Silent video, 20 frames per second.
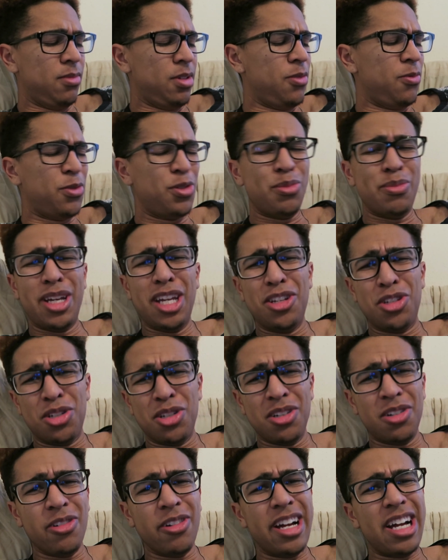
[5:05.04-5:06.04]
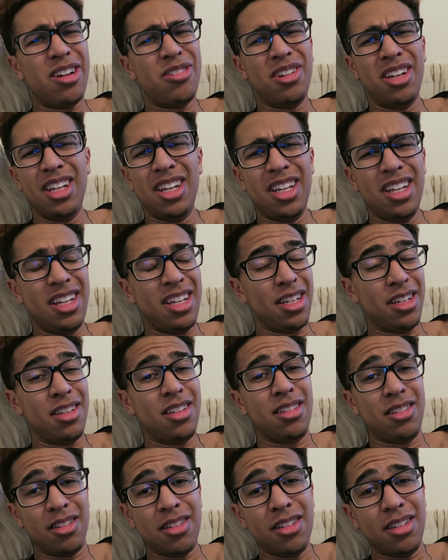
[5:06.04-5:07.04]
inflammation around it,
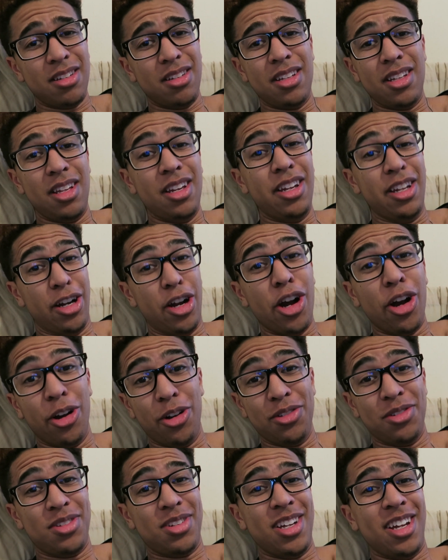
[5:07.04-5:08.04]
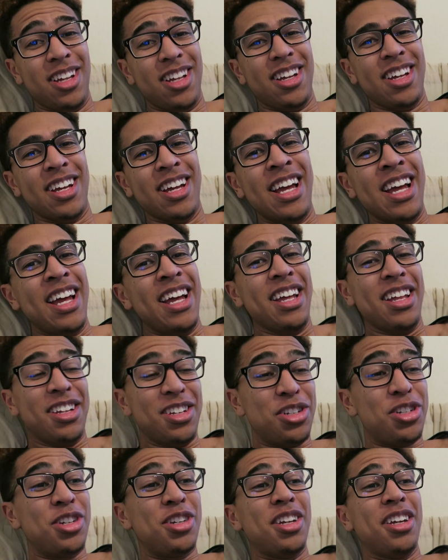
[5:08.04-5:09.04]
and it hurts.
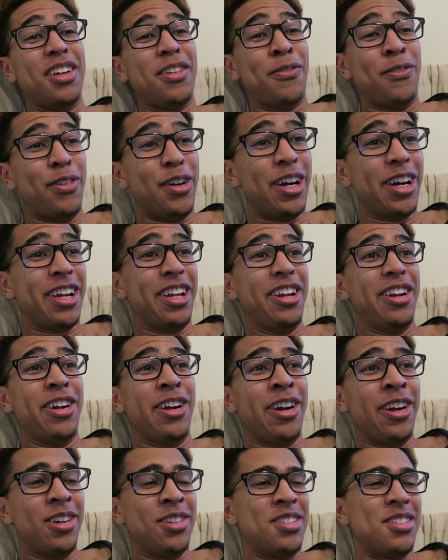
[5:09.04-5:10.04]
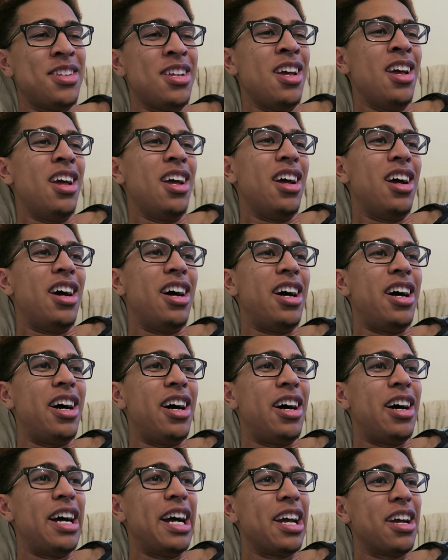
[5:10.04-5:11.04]
This shit fucking hurts.
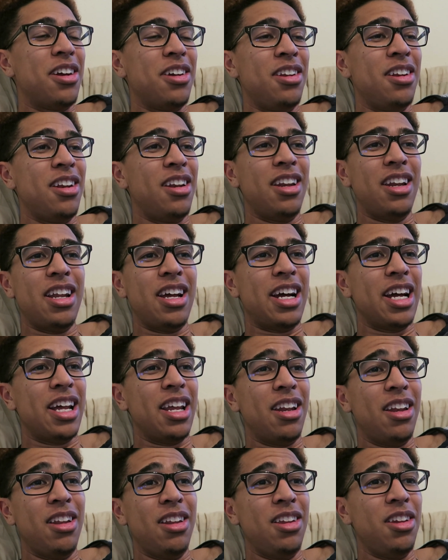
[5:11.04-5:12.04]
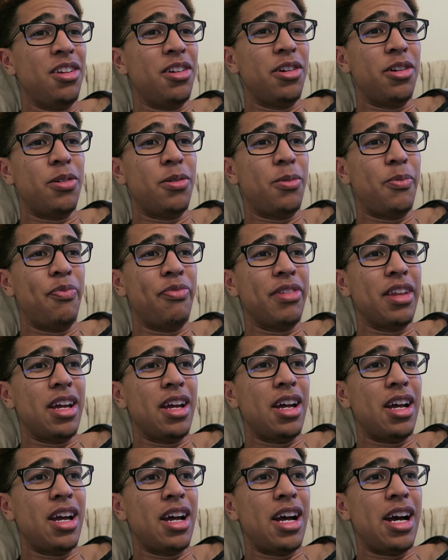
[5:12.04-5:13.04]
I couldn't, I, you know,
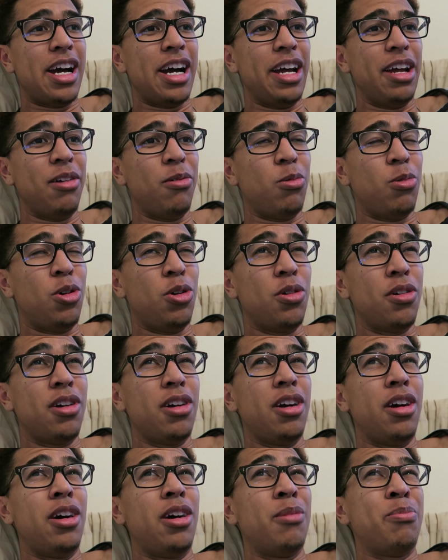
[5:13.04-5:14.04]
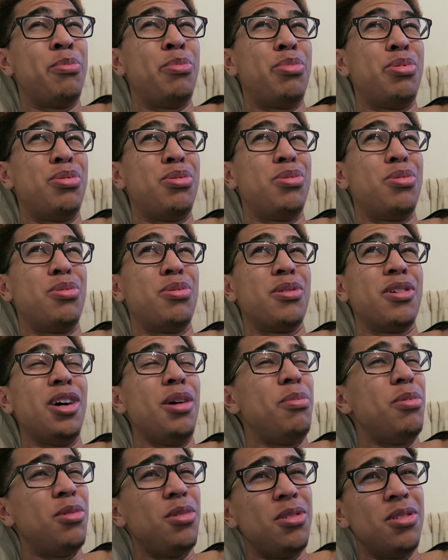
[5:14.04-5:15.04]
I woke up a
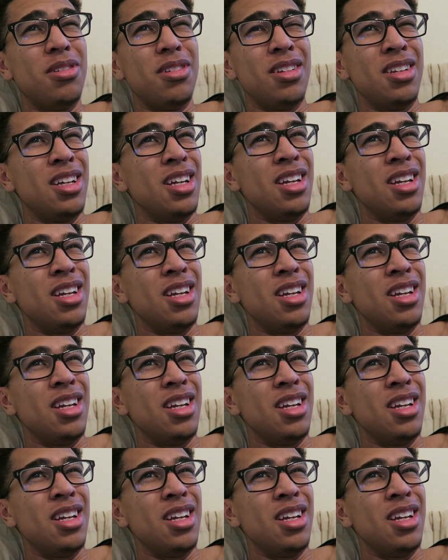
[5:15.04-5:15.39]
couple,